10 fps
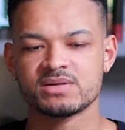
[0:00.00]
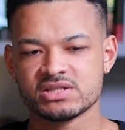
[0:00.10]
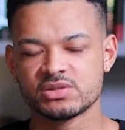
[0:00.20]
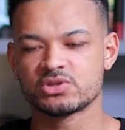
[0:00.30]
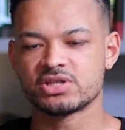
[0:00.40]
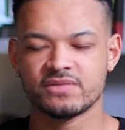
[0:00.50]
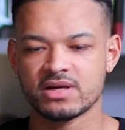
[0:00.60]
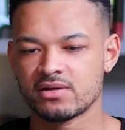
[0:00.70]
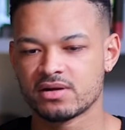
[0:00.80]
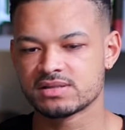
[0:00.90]
I was actually watching a
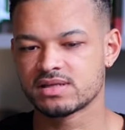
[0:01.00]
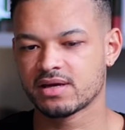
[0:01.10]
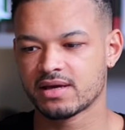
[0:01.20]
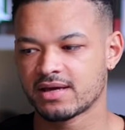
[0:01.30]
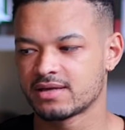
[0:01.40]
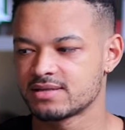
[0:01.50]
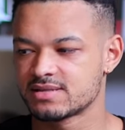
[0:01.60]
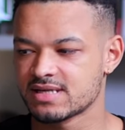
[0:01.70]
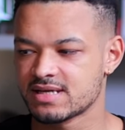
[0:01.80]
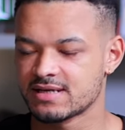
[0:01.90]
video last night, and
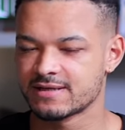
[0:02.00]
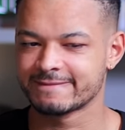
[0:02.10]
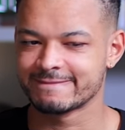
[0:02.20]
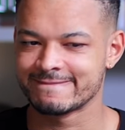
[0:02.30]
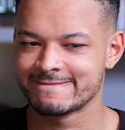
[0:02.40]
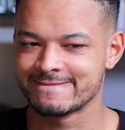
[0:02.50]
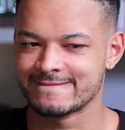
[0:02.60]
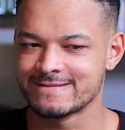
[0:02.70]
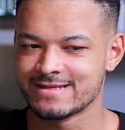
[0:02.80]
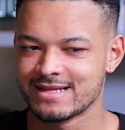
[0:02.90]
uh, there
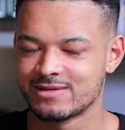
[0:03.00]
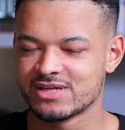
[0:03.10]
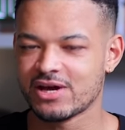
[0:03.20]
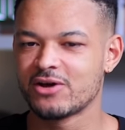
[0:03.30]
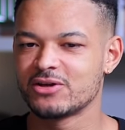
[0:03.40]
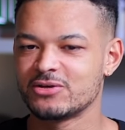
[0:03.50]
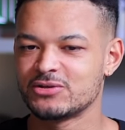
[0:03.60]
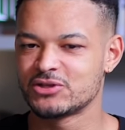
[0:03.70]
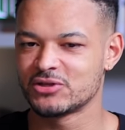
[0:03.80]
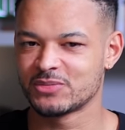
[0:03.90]
was a guy on
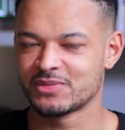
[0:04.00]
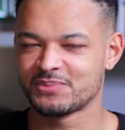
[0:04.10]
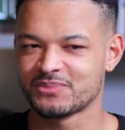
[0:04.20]
YouTube.